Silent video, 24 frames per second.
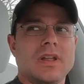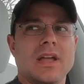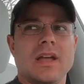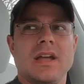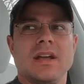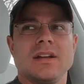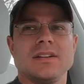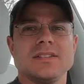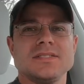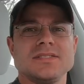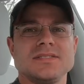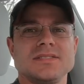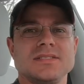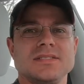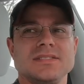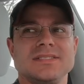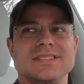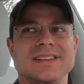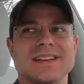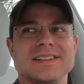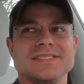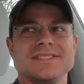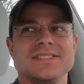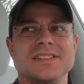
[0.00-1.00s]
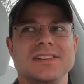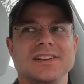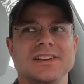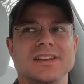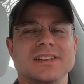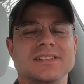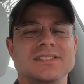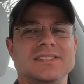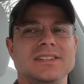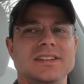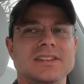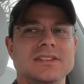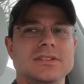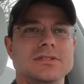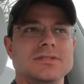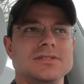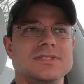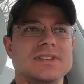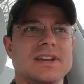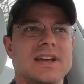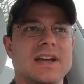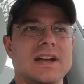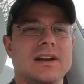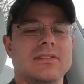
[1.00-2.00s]
As Tesla
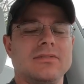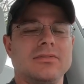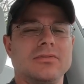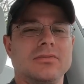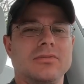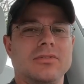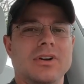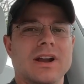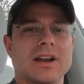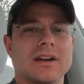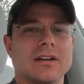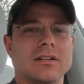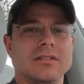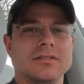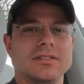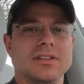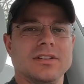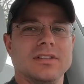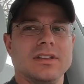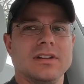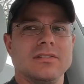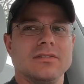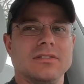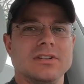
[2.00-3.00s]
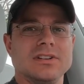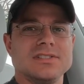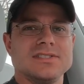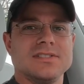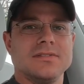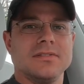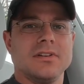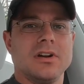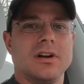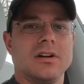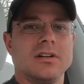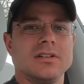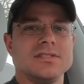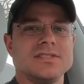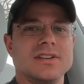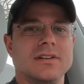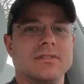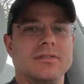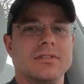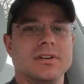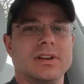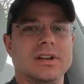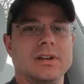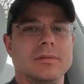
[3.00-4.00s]
continues to have record deliveries of cars
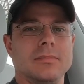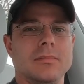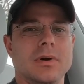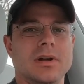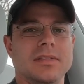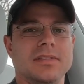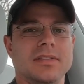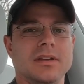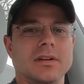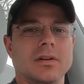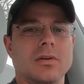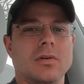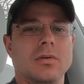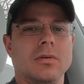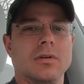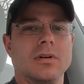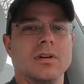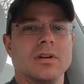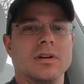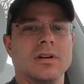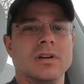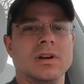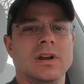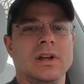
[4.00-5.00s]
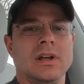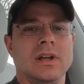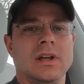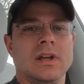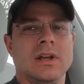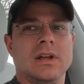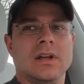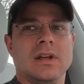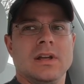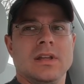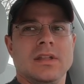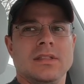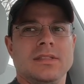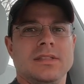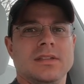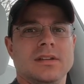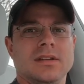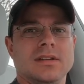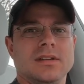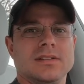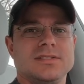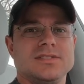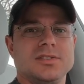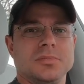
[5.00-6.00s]
every month and quarter,
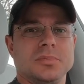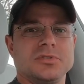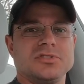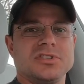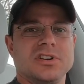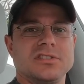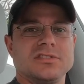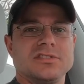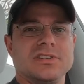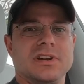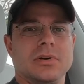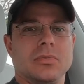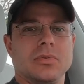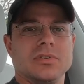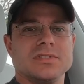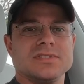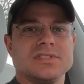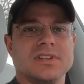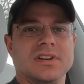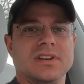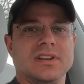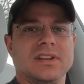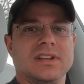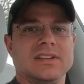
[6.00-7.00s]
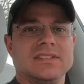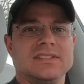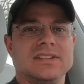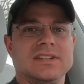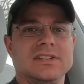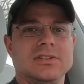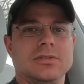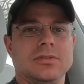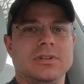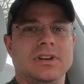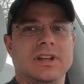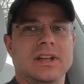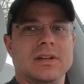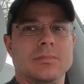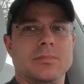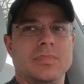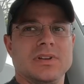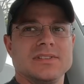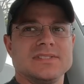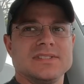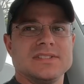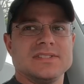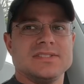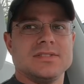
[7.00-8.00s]
the supercharger network's gonna continue to get
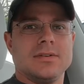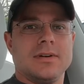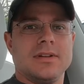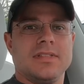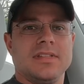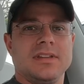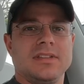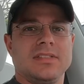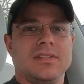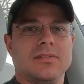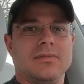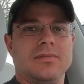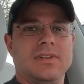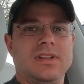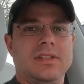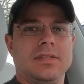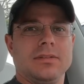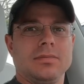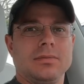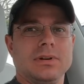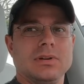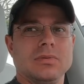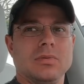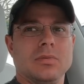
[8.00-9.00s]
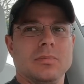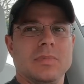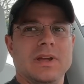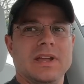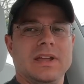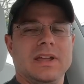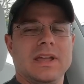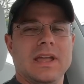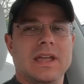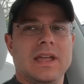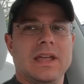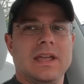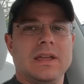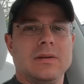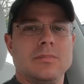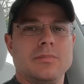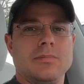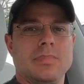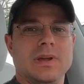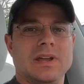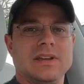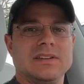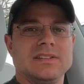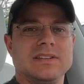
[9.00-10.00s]
busy. So I think the V3 will make a
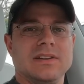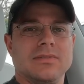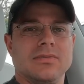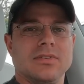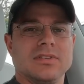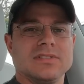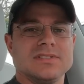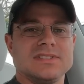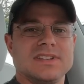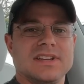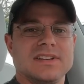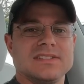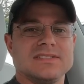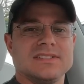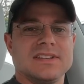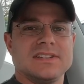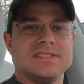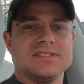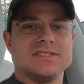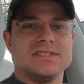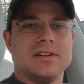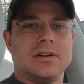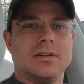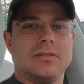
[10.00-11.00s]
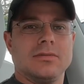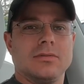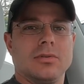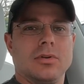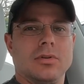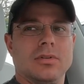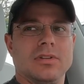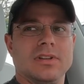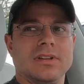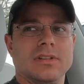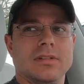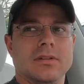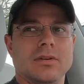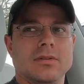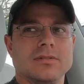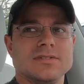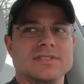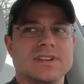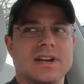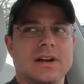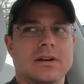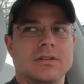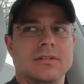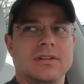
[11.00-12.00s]
big difference as they start rolling
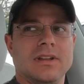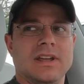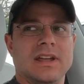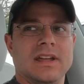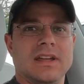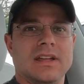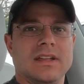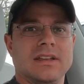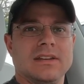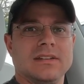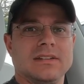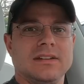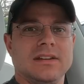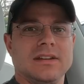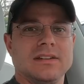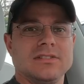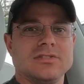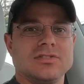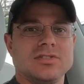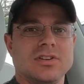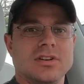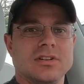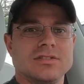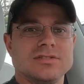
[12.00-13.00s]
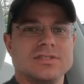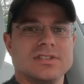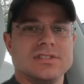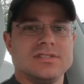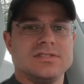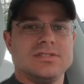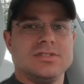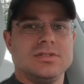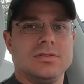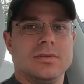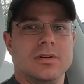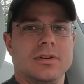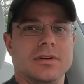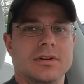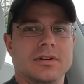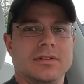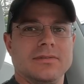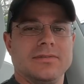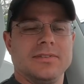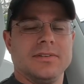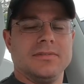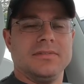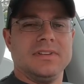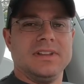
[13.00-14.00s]
those out and can charge at
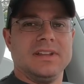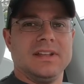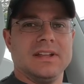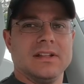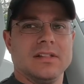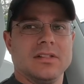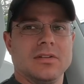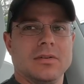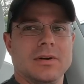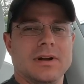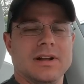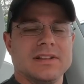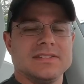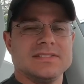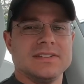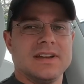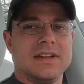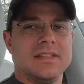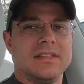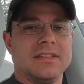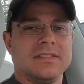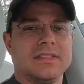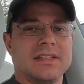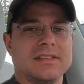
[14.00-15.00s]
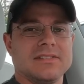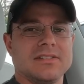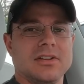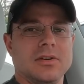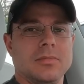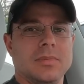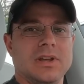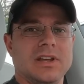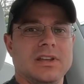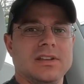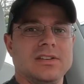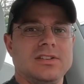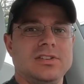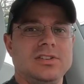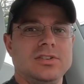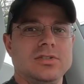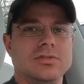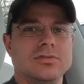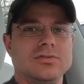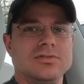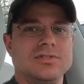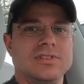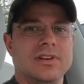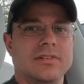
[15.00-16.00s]
250 kilowatts. I think that's gonna make a
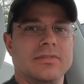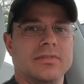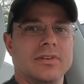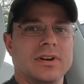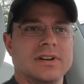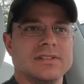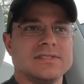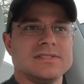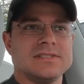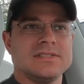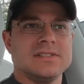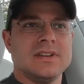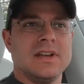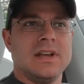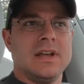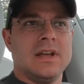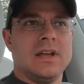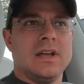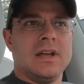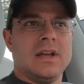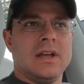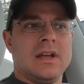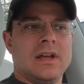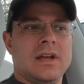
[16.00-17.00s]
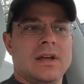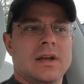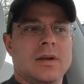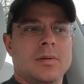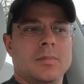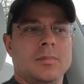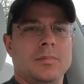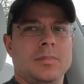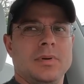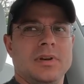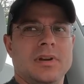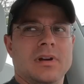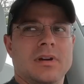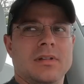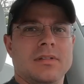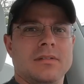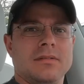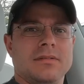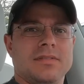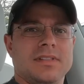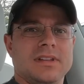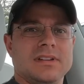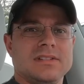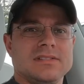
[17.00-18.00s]
huge difference. But
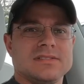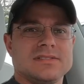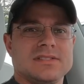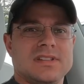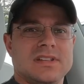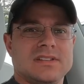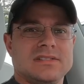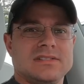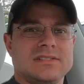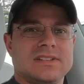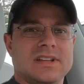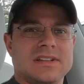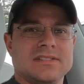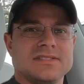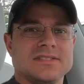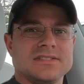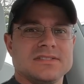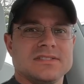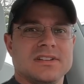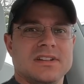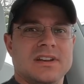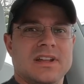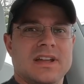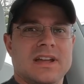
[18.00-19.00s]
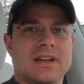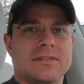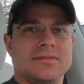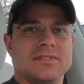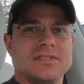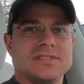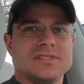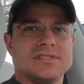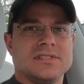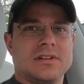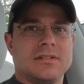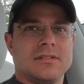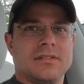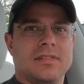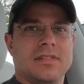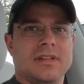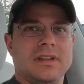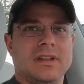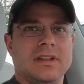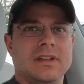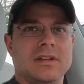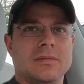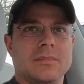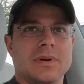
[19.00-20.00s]
other things that Tesla's gonna have to start
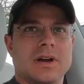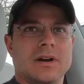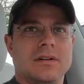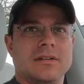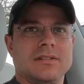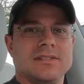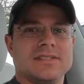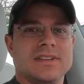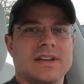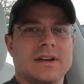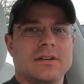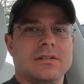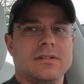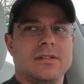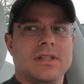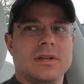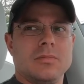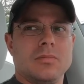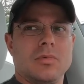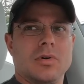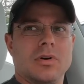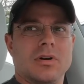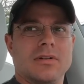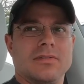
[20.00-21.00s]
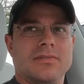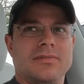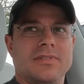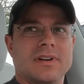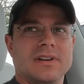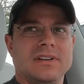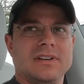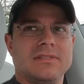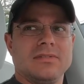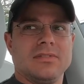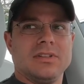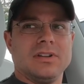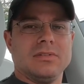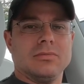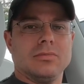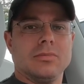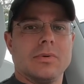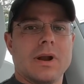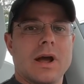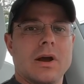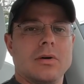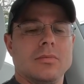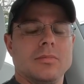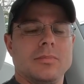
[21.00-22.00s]
thinking about is how do they more effectively
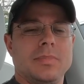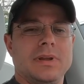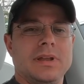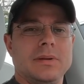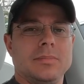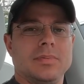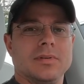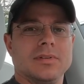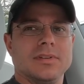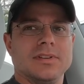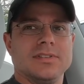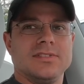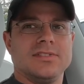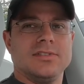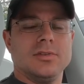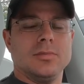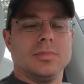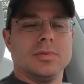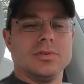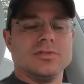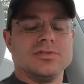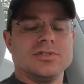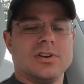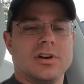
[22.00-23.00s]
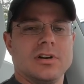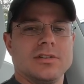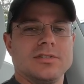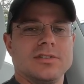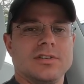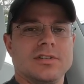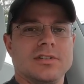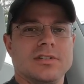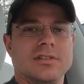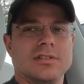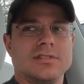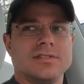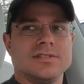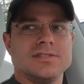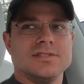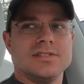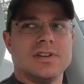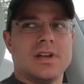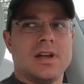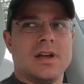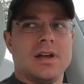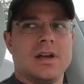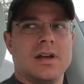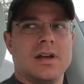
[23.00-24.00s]
route people to superchargers,